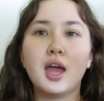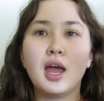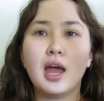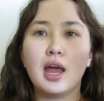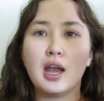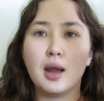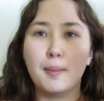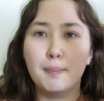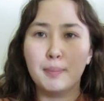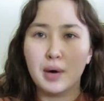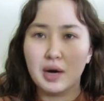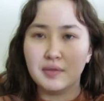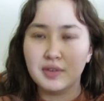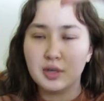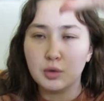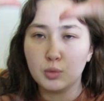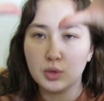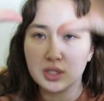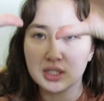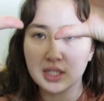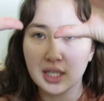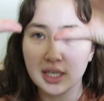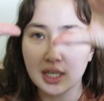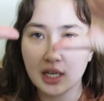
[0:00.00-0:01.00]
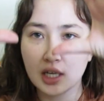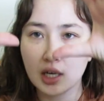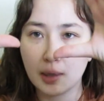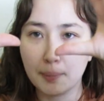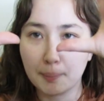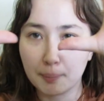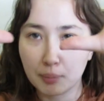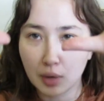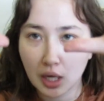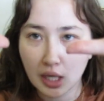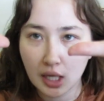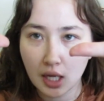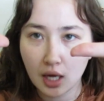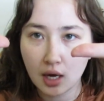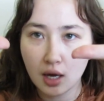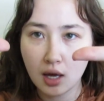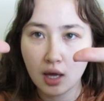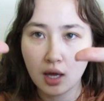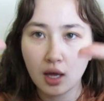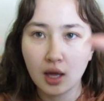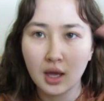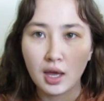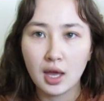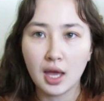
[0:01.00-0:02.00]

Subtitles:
and above it was like an umbrella.